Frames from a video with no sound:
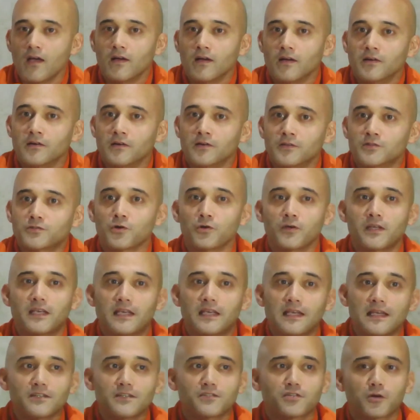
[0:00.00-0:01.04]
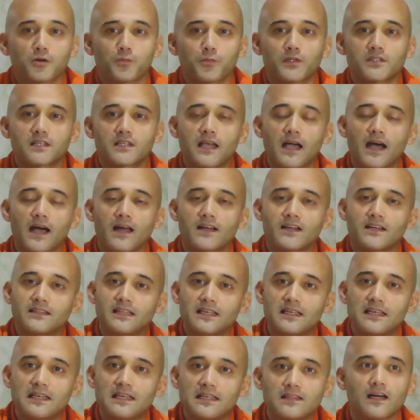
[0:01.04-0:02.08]
So he interprets jnana in the
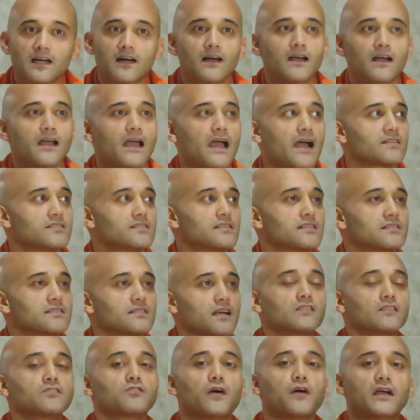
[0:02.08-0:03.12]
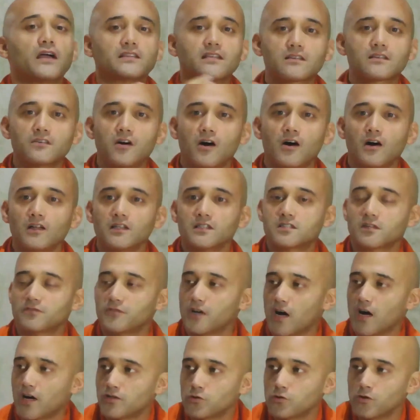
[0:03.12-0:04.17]
Gita as this advaitic knowledge of
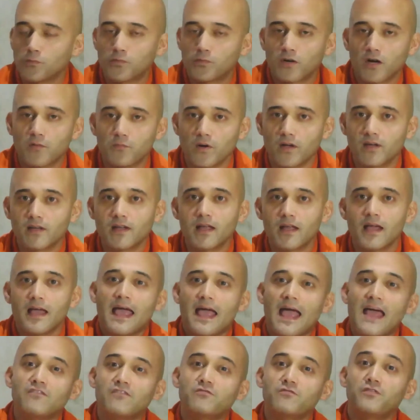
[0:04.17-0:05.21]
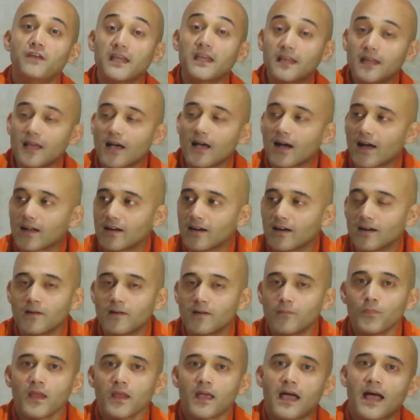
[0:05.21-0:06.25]
non-dual Brahman, and vijnana
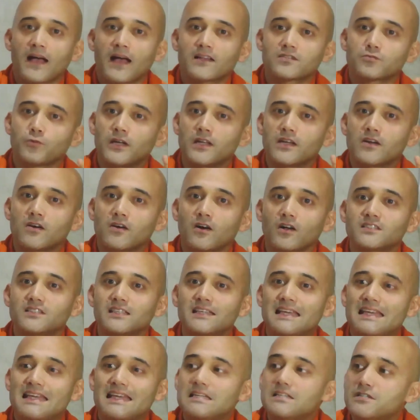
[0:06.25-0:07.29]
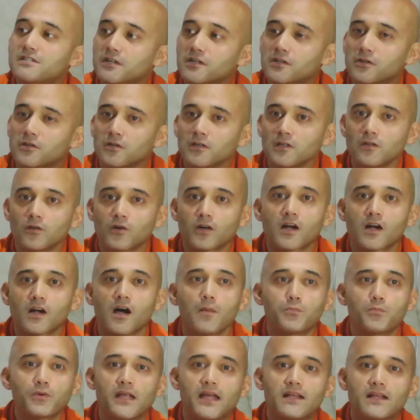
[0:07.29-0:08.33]
as what he calls the integral or
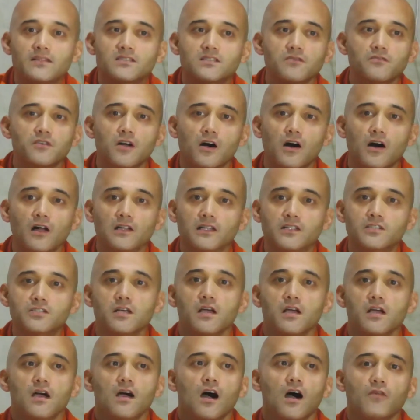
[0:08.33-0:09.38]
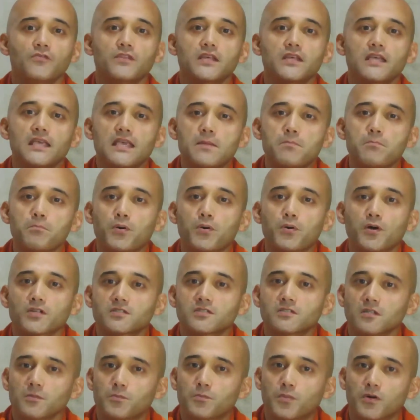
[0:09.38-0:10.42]
comprehensive knowledge of the
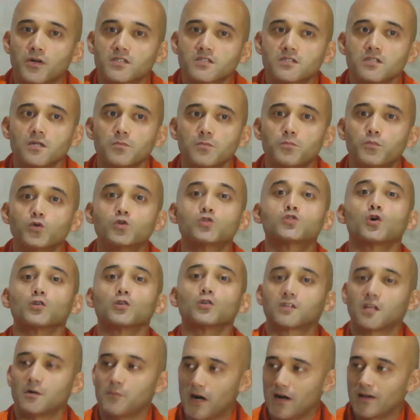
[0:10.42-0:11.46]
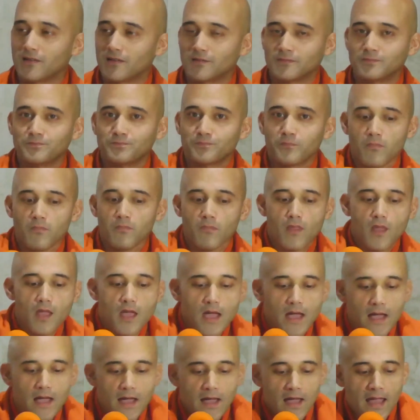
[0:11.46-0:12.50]
impersonal, personal Purushottama.
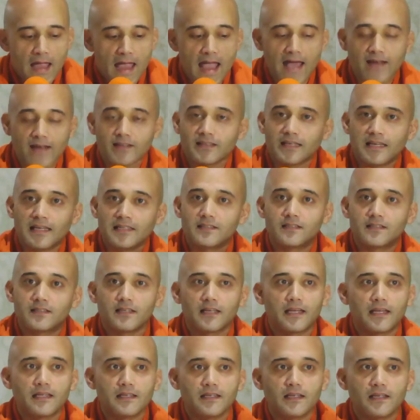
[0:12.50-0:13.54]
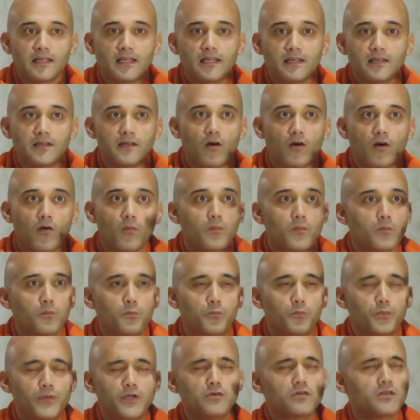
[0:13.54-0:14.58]
And he
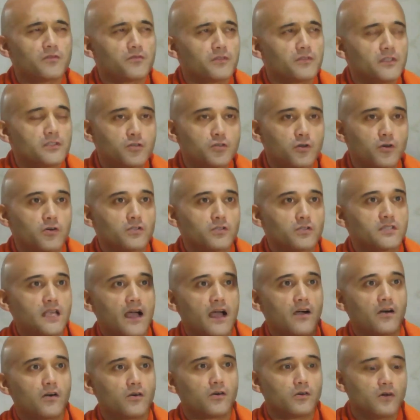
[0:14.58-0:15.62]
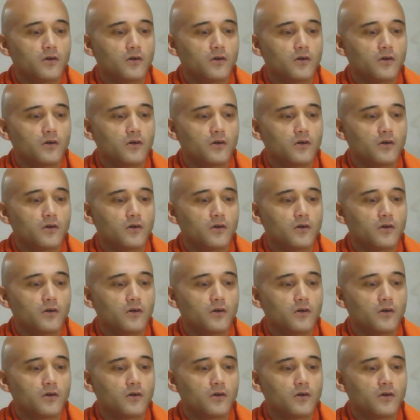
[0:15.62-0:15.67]
beautifully shows how